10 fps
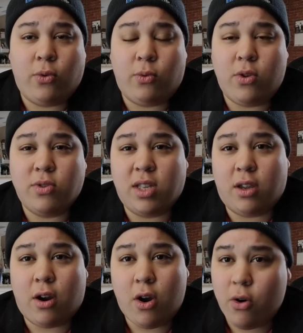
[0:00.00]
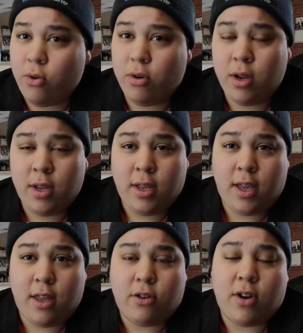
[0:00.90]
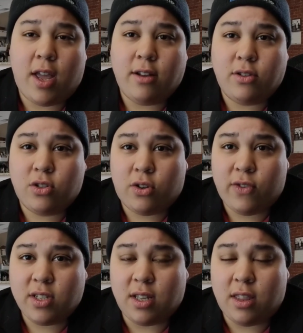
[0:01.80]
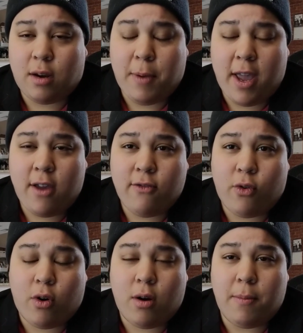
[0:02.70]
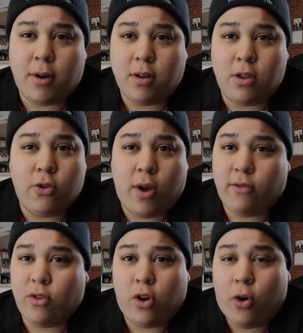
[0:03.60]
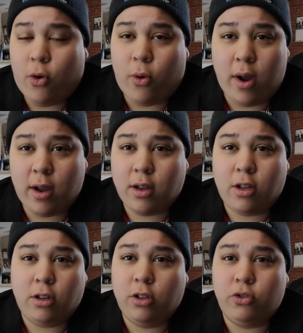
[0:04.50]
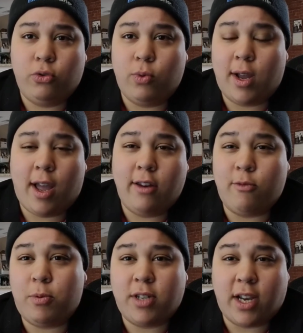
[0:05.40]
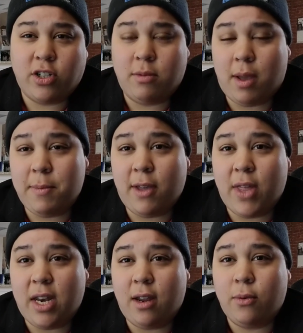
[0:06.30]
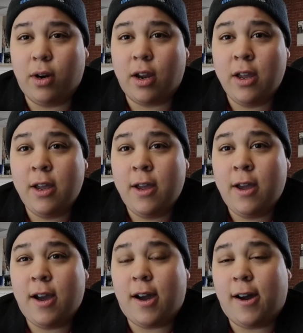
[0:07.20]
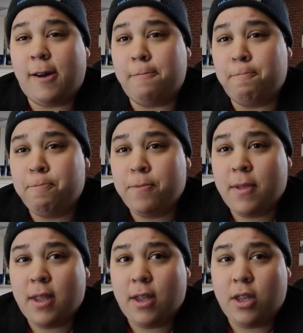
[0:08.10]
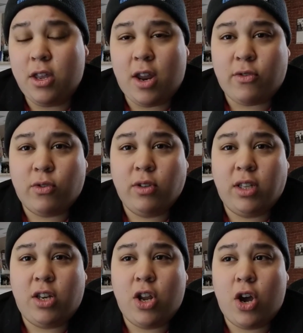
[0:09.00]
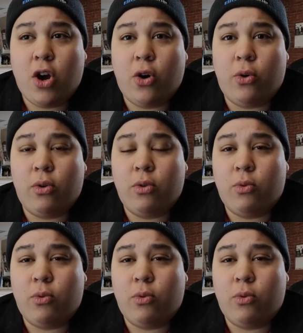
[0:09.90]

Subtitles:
using their own internet service that they're paying for, but you have no clue what kind of protection might be on that network? You never really know,